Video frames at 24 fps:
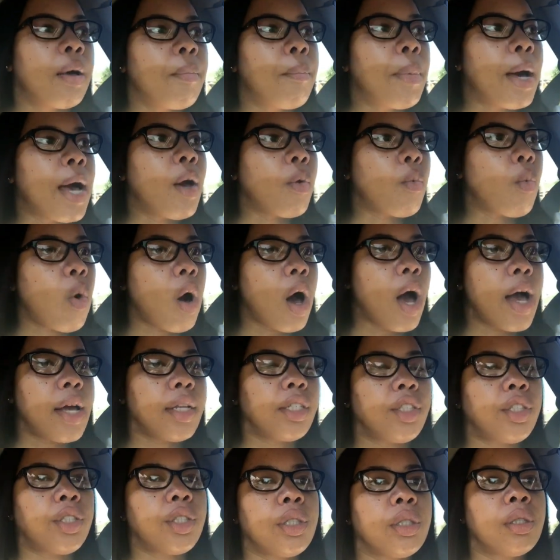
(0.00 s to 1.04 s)
my
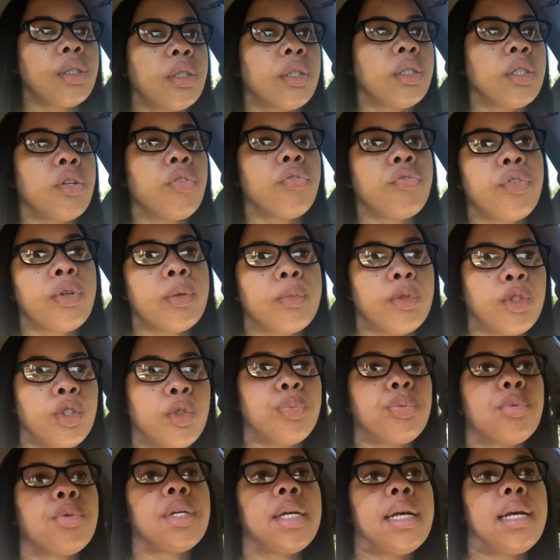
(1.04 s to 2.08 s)
watch from
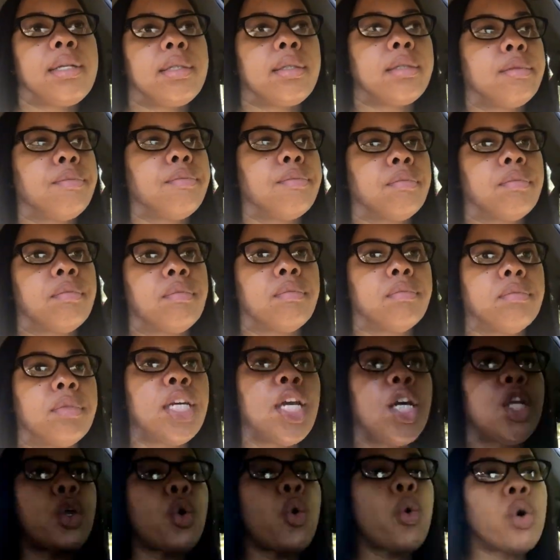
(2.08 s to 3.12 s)
Sprint
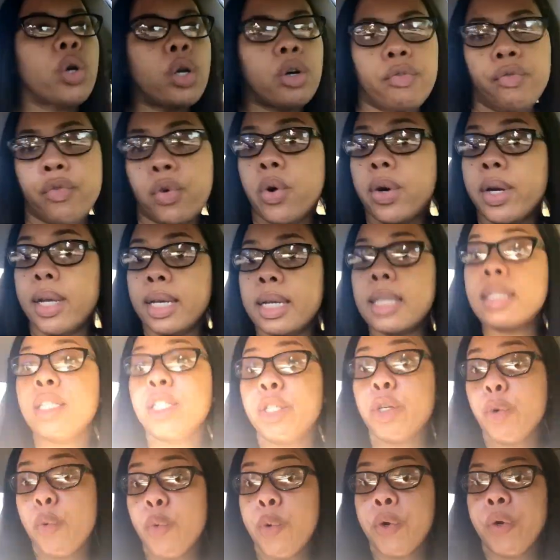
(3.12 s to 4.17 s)
in order for it
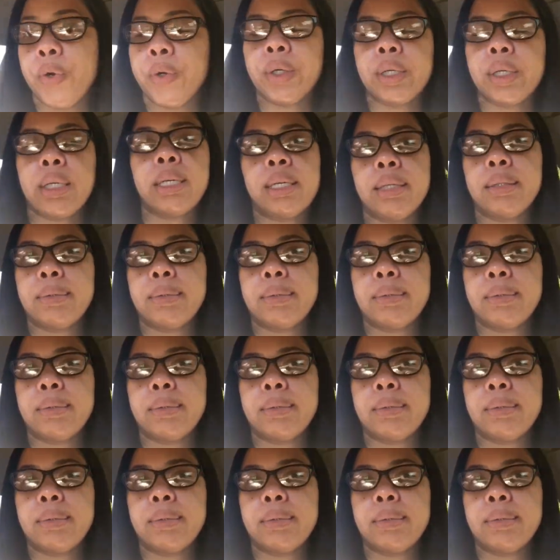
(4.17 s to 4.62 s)
to work.